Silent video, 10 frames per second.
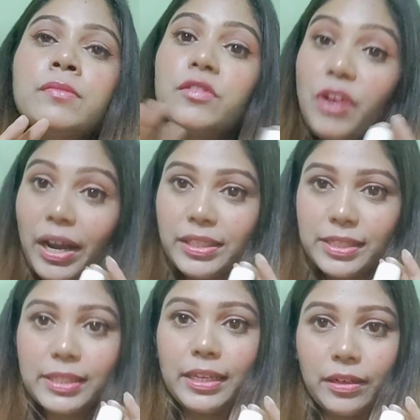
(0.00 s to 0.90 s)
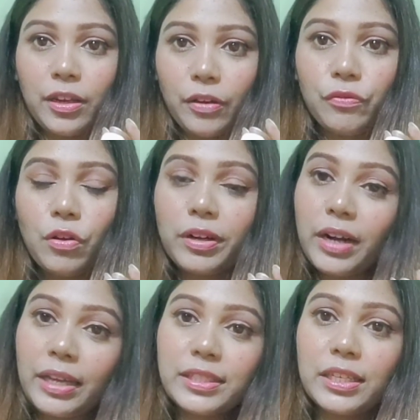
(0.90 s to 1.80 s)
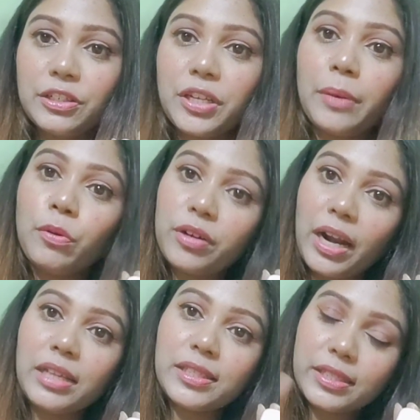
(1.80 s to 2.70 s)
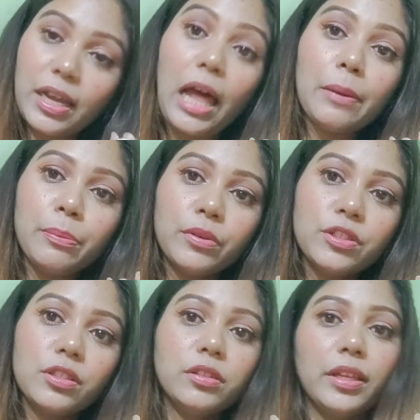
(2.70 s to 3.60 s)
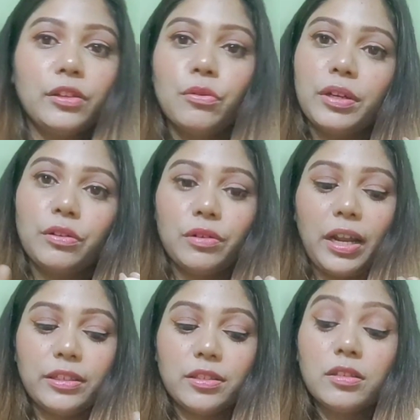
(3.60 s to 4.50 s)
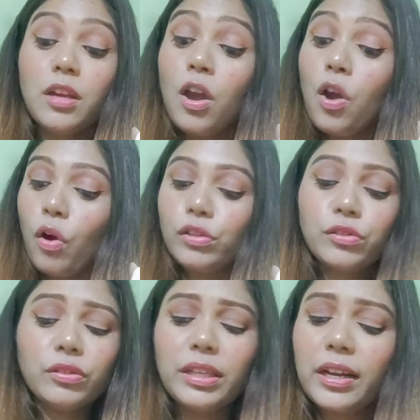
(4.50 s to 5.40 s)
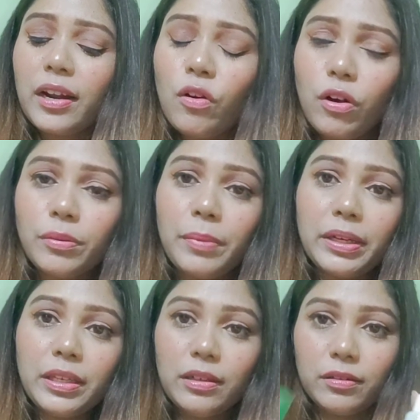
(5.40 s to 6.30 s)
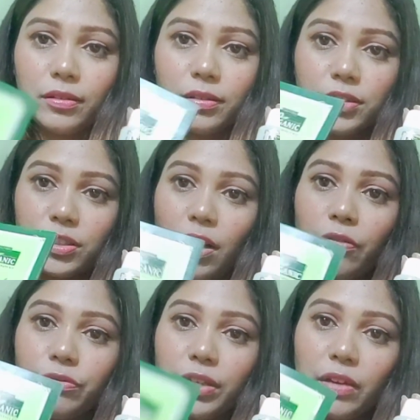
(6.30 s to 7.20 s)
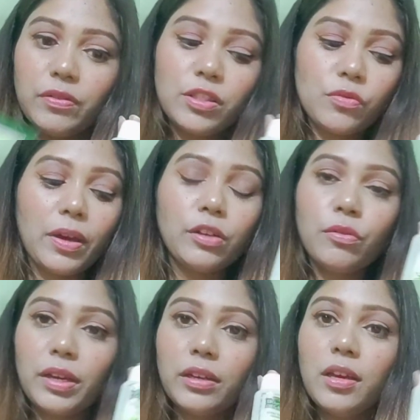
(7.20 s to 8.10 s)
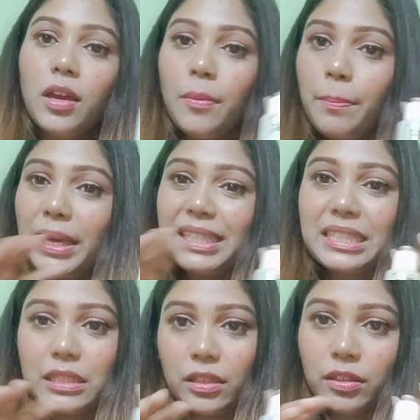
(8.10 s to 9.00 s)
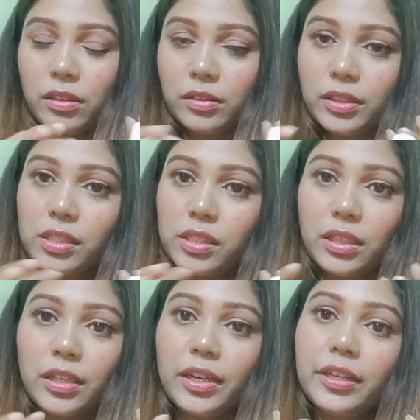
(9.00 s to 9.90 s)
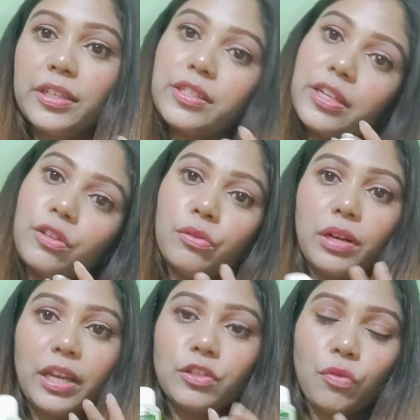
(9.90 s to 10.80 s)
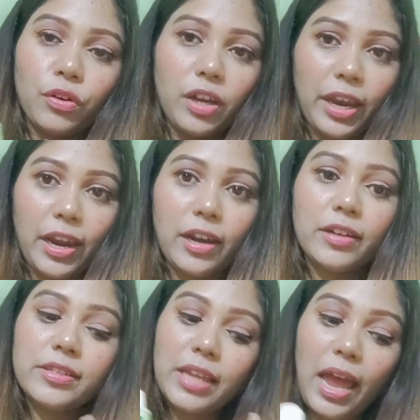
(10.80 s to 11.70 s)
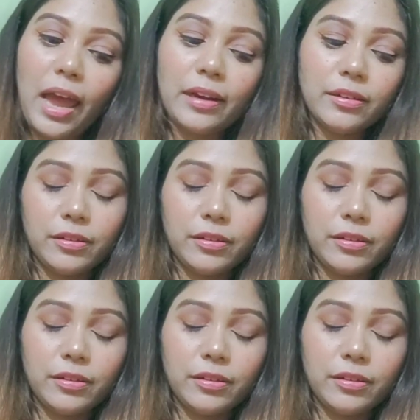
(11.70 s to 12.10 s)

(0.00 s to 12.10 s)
dry skin, if you're a dry skin type or dry scalp person, then you can utilize this. Also there are lot many stuff givens where you can mix this ingredients and utilize for your hairs and